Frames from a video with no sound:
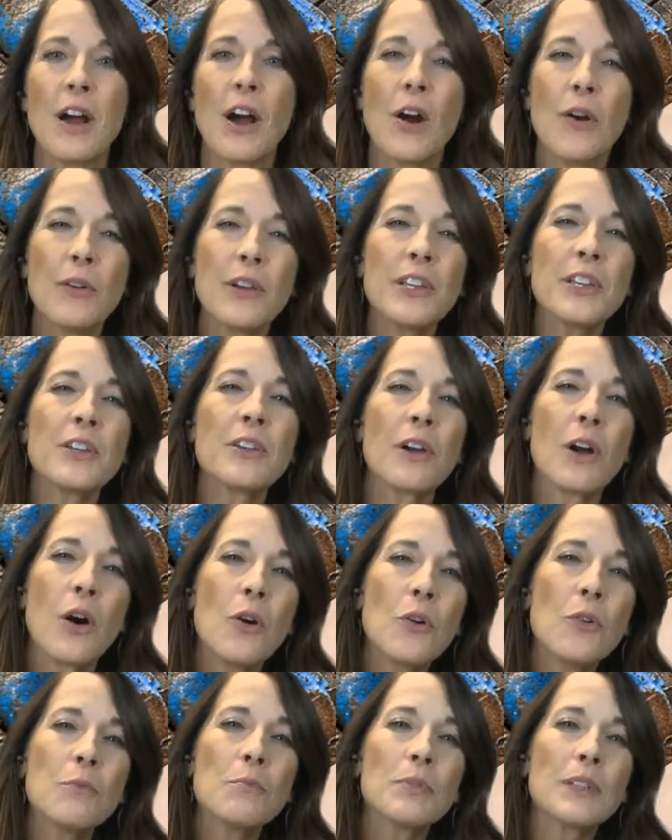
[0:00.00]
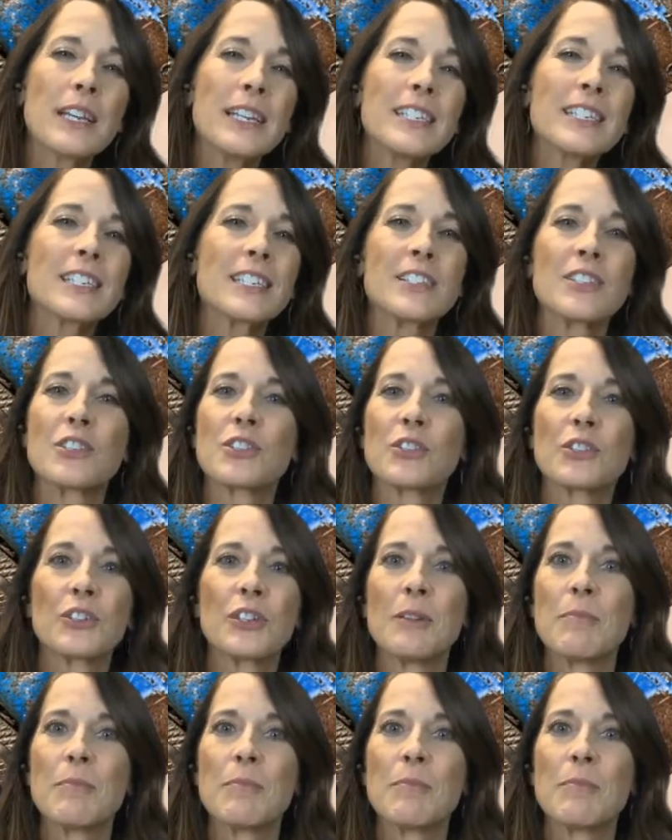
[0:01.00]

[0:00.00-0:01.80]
Owning your own place can stir